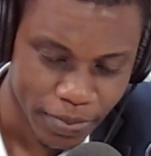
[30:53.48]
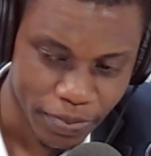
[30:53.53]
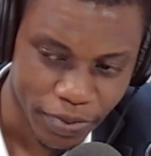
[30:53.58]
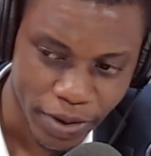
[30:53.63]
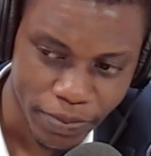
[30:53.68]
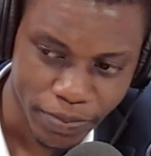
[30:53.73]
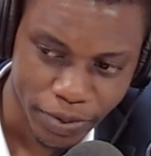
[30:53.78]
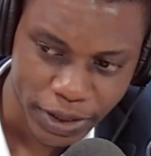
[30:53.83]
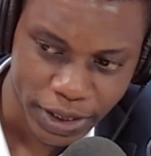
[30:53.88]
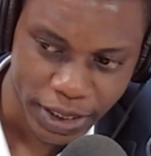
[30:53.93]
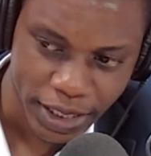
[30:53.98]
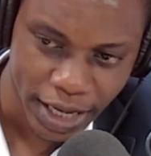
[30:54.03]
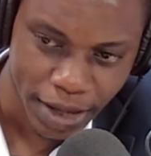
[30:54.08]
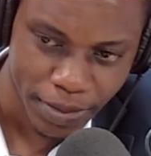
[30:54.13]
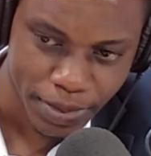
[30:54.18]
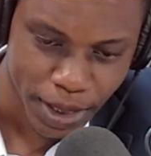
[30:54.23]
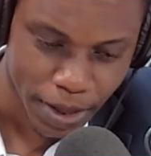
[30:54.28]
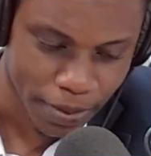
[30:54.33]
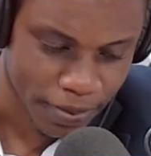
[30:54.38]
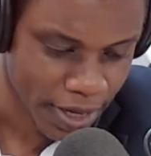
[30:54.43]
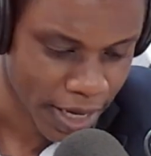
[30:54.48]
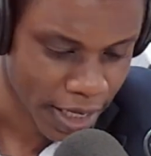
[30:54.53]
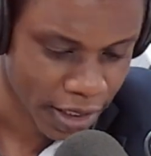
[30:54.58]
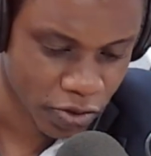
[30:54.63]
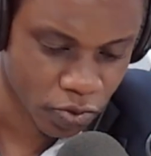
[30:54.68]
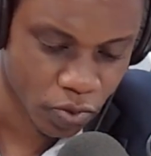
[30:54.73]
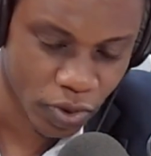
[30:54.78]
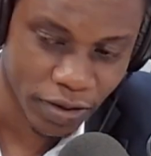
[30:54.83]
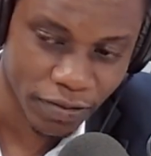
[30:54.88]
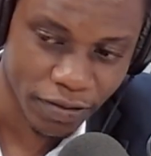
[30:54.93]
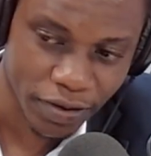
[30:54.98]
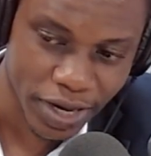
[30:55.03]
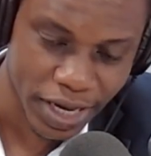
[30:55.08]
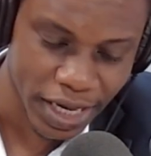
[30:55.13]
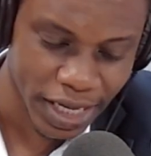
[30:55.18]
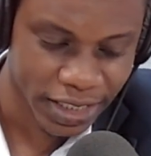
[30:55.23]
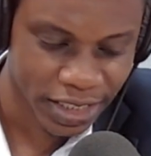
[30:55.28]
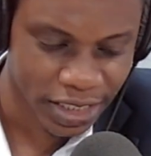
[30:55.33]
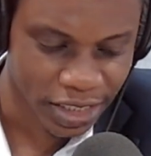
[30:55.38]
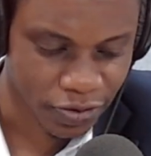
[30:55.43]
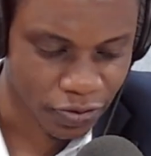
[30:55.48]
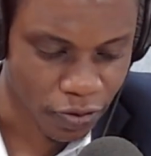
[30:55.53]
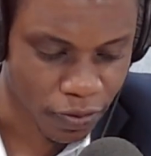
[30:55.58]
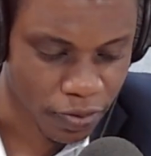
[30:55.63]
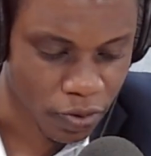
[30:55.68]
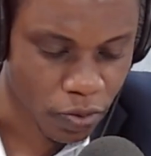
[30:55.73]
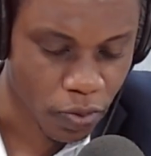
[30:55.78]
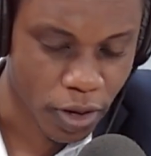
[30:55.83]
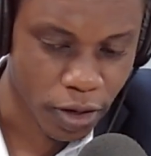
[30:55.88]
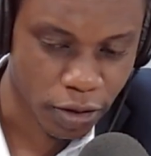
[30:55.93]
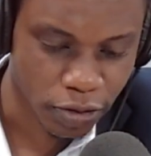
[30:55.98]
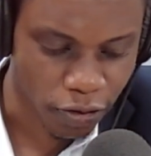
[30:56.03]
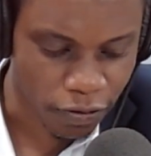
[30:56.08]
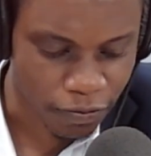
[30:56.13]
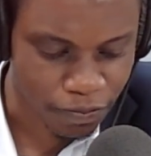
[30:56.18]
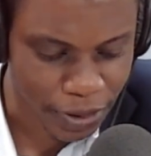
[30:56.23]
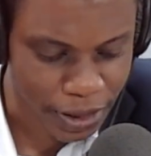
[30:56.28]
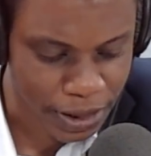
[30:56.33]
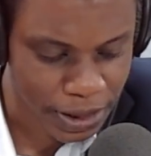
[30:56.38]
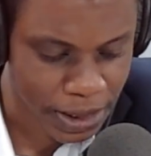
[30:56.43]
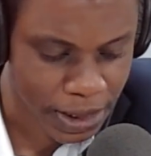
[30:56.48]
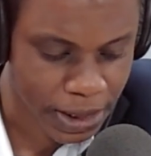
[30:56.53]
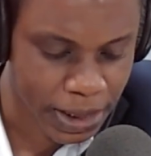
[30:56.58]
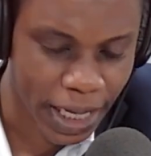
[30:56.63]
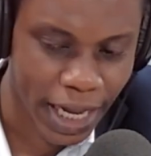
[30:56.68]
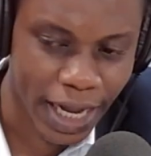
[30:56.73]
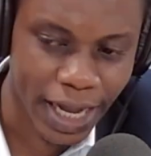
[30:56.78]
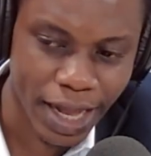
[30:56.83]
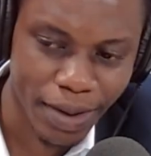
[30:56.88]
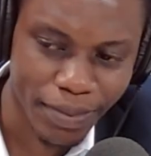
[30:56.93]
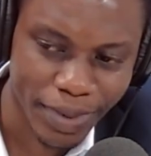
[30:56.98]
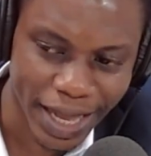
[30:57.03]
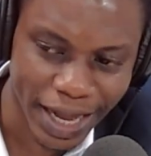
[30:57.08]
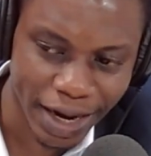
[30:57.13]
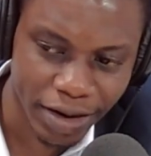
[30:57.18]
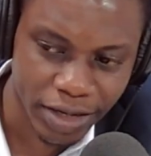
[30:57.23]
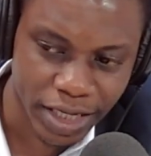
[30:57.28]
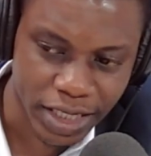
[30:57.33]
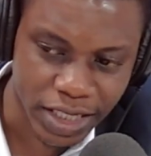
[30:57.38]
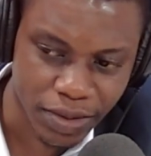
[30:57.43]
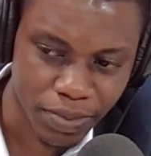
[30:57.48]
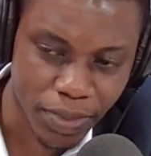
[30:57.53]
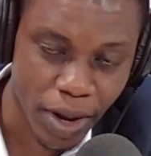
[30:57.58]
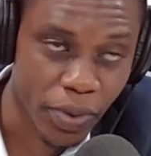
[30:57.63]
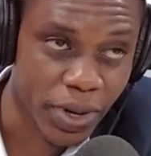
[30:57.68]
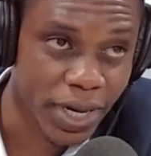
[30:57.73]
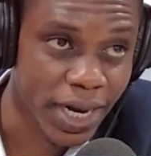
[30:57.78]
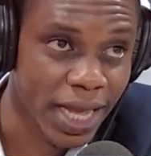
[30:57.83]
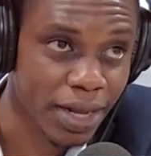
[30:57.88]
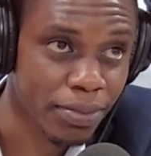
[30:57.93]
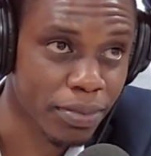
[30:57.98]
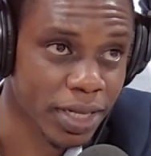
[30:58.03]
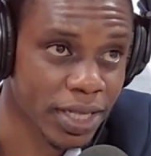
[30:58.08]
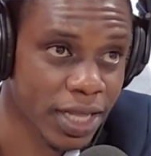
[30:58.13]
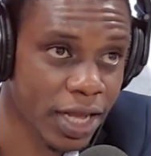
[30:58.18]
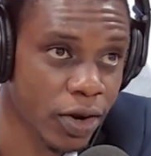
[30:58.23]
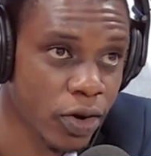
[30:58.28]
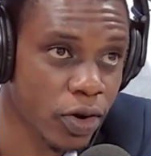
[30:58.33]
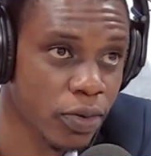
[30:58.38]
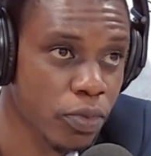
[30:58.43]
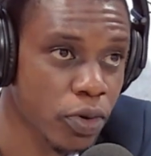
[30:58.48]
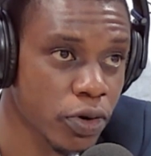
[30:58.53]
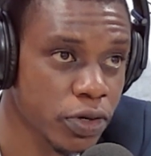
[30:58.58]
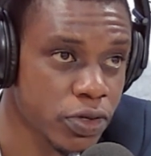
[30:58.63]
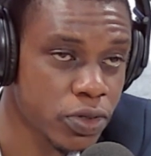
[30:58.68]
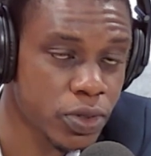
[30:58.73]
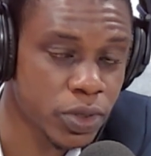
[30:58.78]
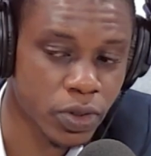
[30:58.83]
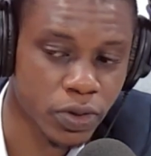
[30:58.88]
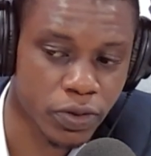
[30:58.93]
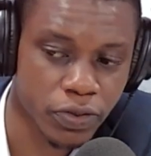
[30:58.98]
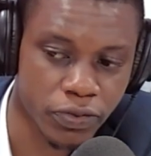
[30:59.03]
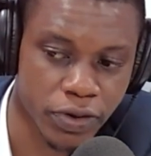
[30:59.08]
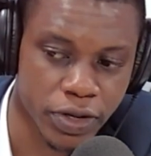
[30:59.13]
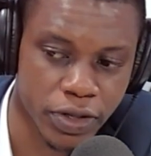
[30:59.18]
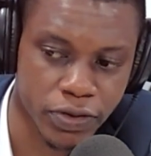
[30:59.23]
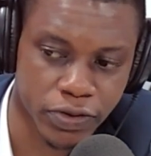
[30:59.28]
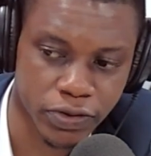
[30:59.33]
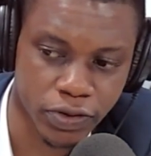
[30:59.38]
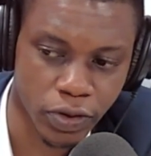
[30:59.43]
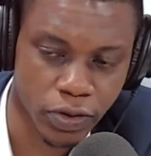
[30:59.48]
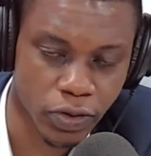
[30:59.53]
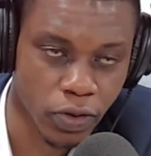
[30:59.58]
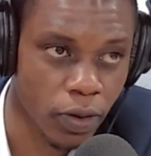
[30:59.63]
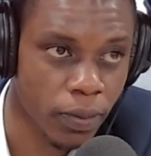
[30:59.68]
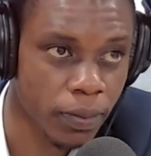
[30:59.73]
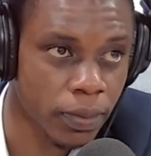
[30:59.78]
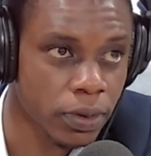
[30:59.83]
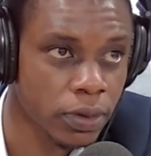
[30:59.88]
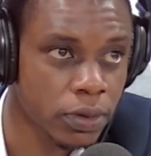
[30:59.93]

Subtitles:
Brampa. She comes up next with the very latest from the world of business. I am Eric Mawuena Egbeta. A lot more news on 3news.com.